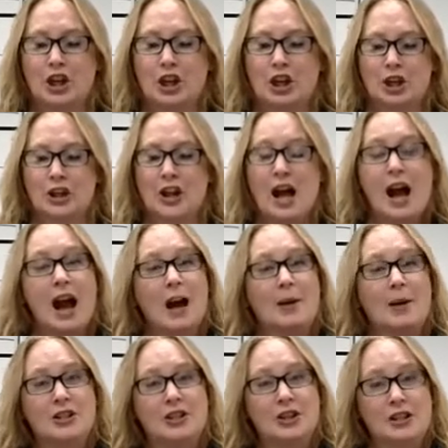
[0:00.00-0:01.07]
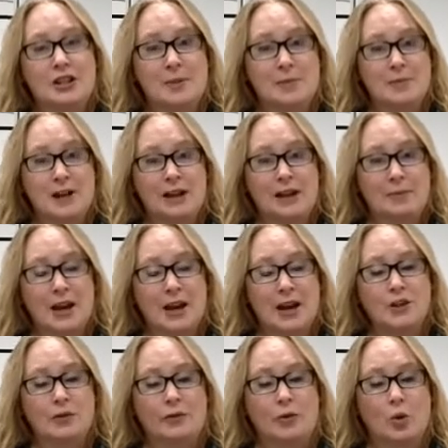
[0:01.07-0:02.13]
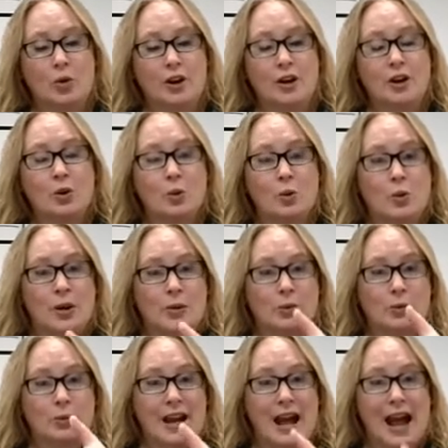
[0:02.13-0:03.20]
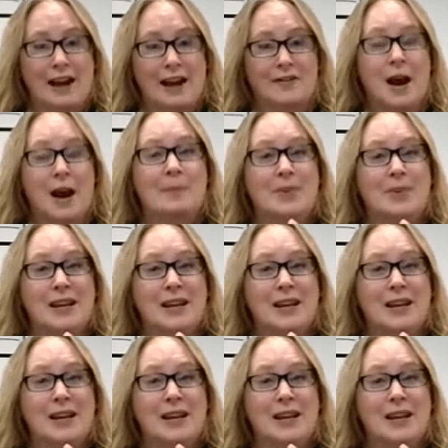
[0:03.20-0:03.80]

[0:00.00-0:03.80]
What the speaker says: Good. I'm going to start in the middle of page 4 when we have that